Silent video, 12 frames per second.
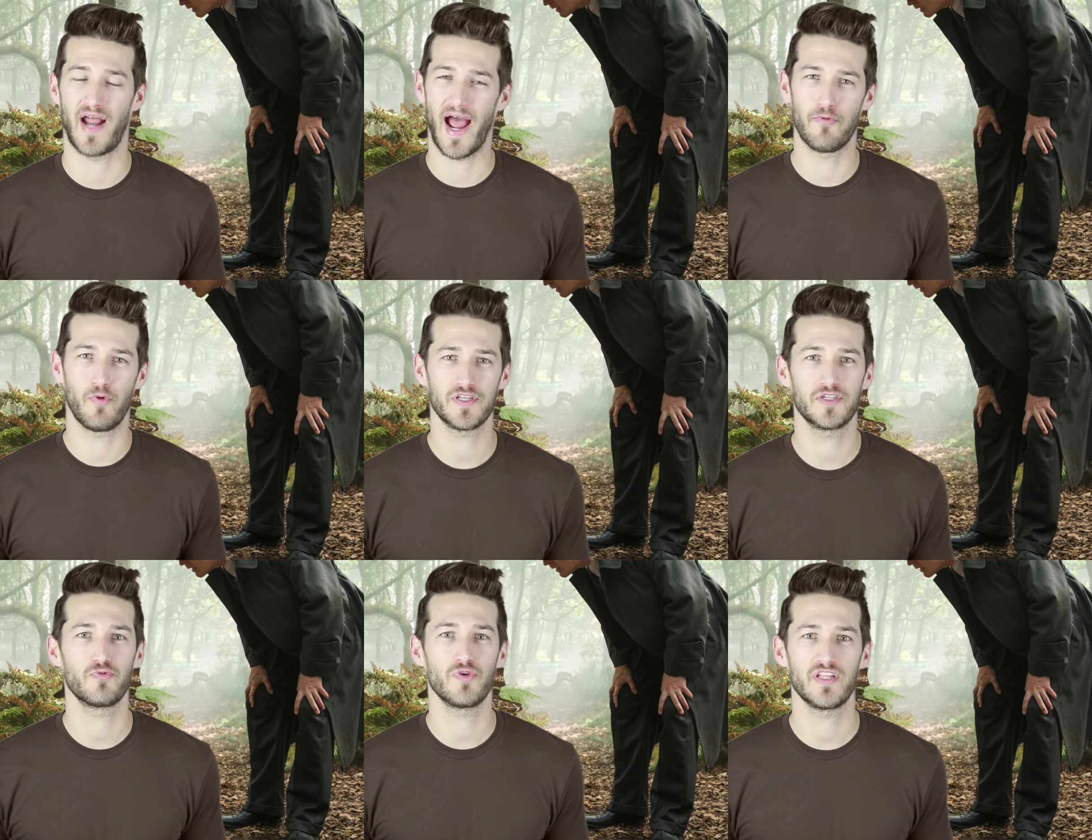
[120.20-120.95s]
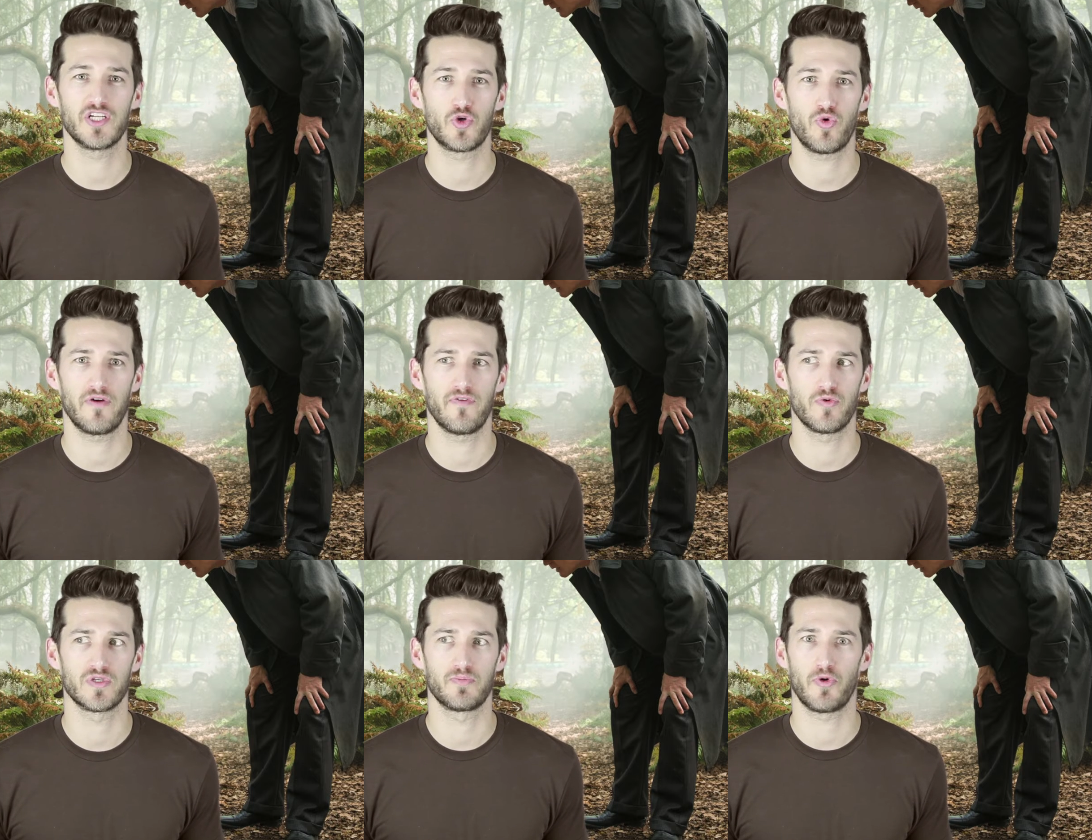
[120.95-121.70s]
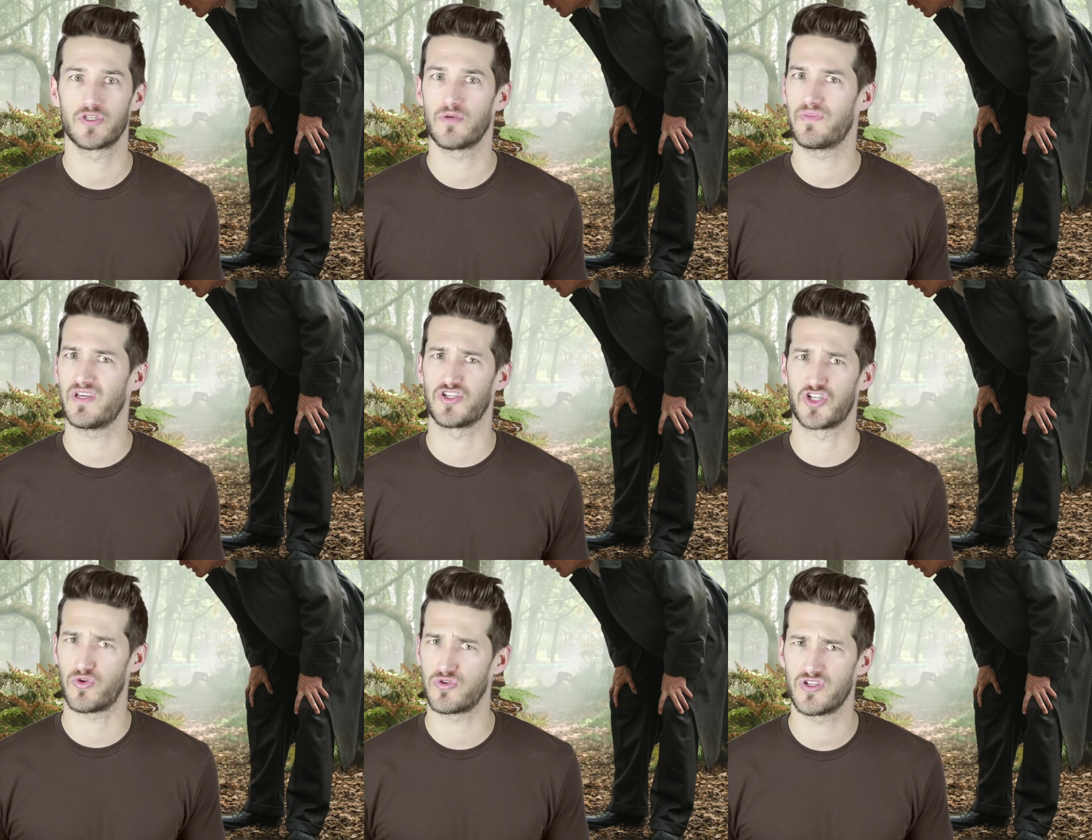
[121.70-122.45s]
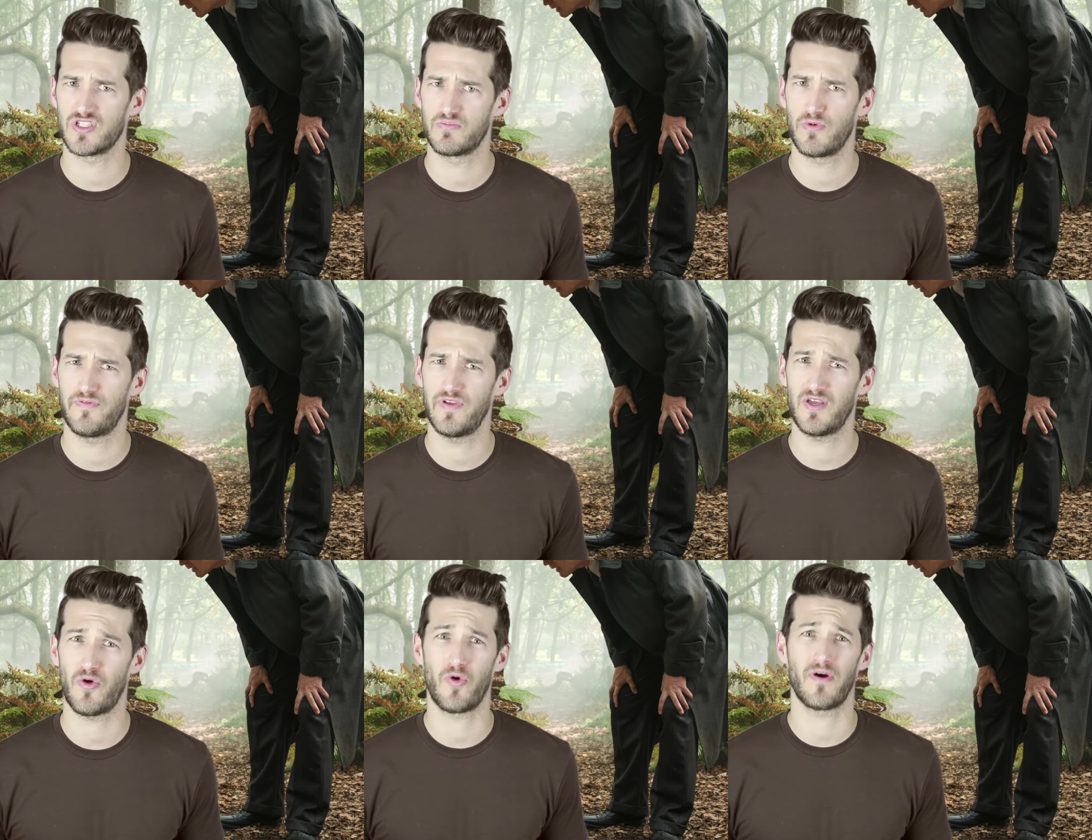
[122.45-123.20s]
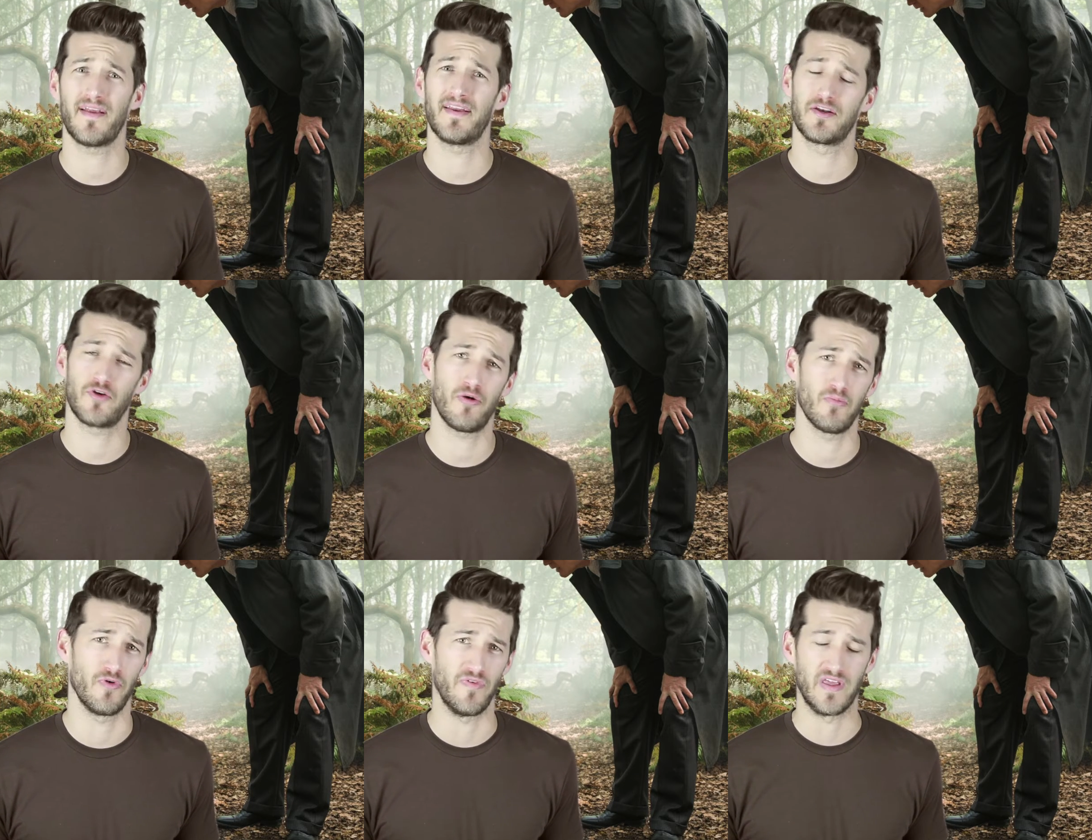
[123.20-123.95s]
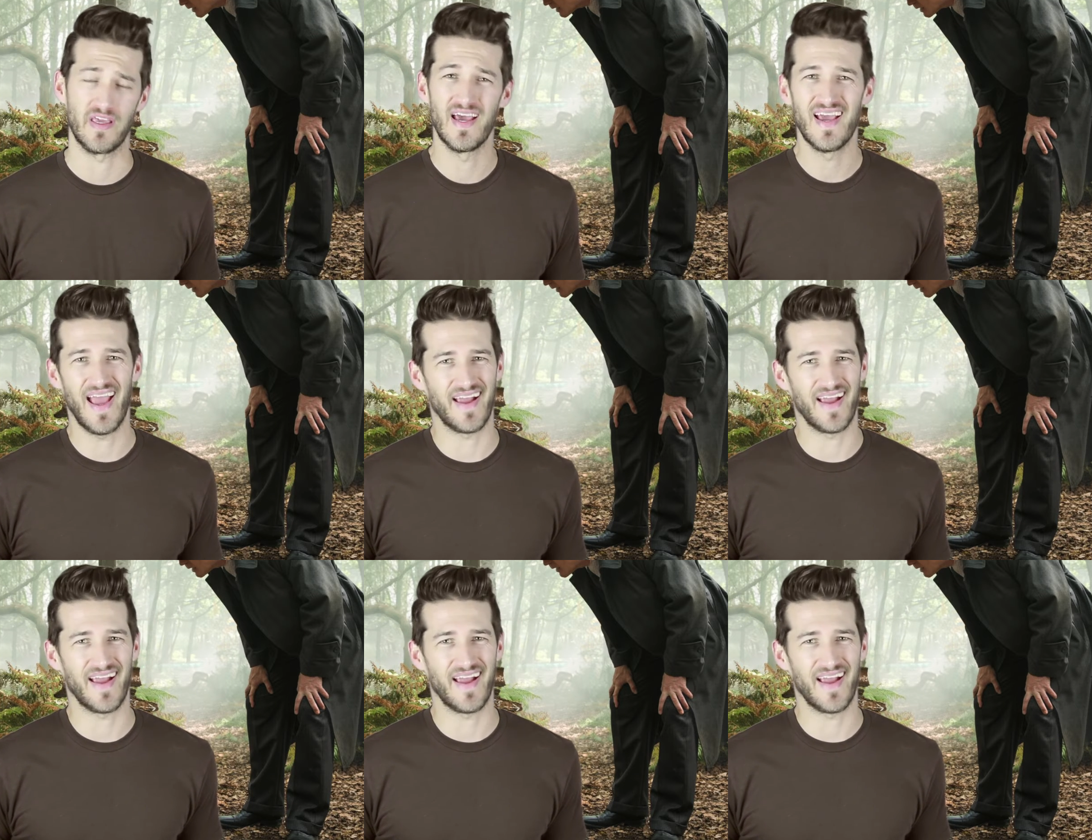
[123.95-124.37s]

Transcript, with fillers: but I wasn't really sure if it was supposed to be a children's movie or an adult movie.